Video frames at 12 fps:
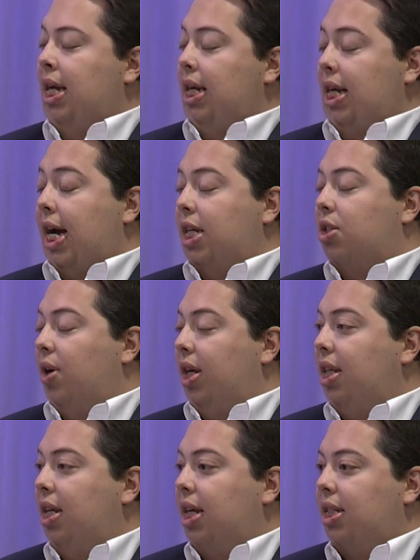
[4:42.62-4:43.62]
Yeah, so I
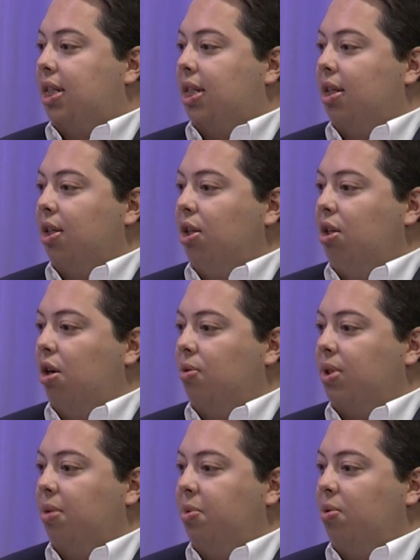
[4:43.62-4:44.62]
think that's you know
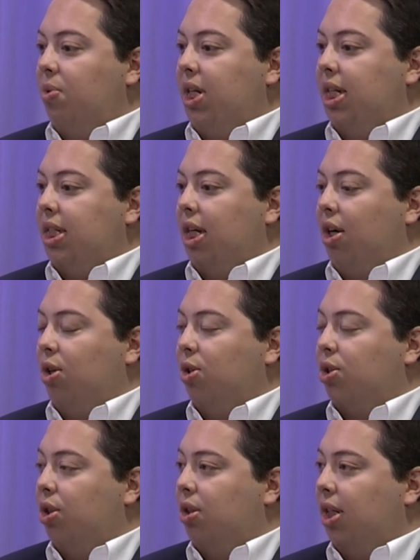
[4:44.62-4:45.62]
something we need to take a
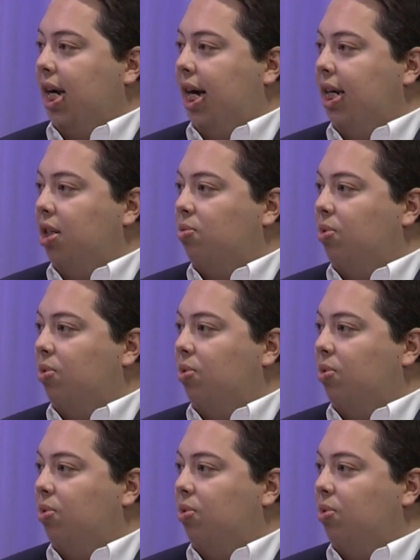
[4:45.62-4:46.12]
closer look at is